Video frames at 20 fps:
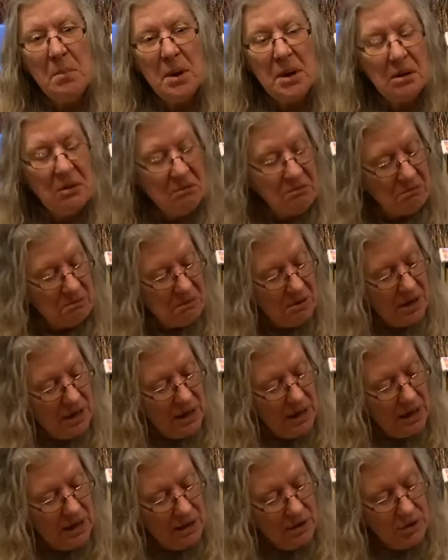
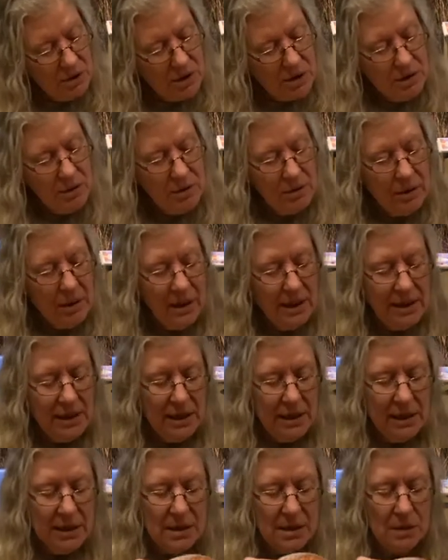3, just so it kind of
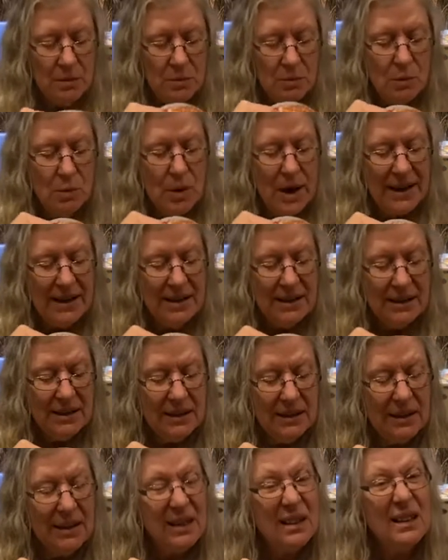gets wet and a
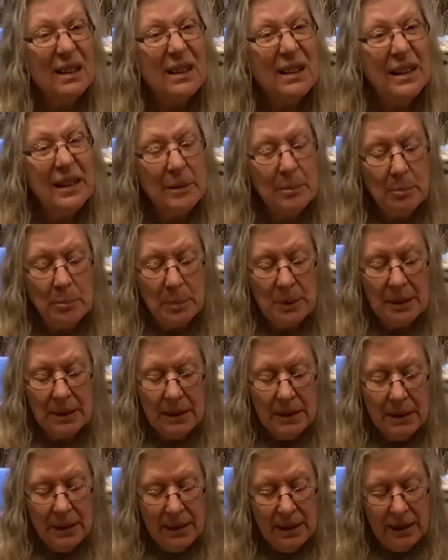little limp.
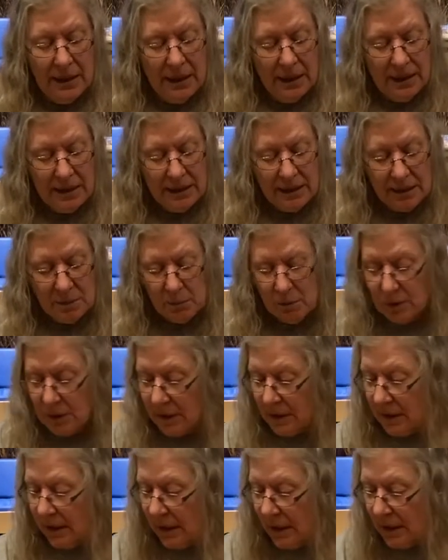And now I'm going
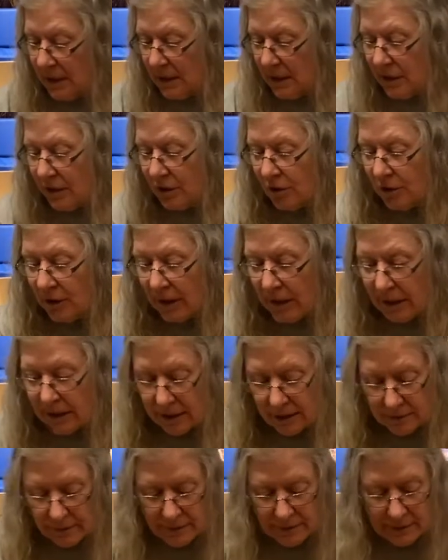to take the other
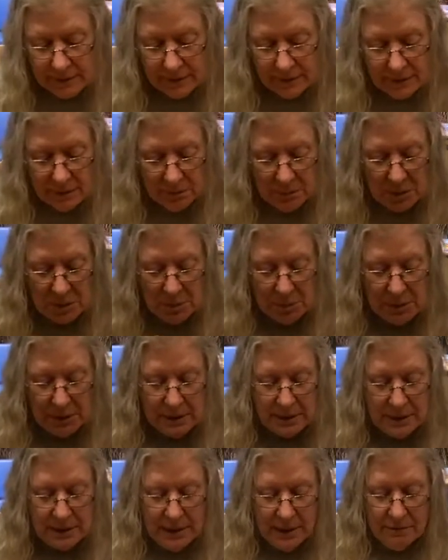half. I'm going to put
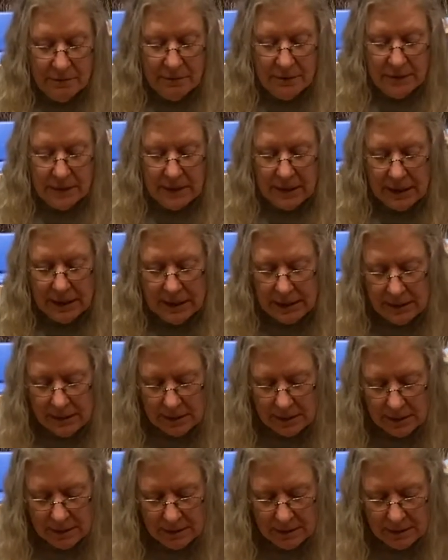this down for a second.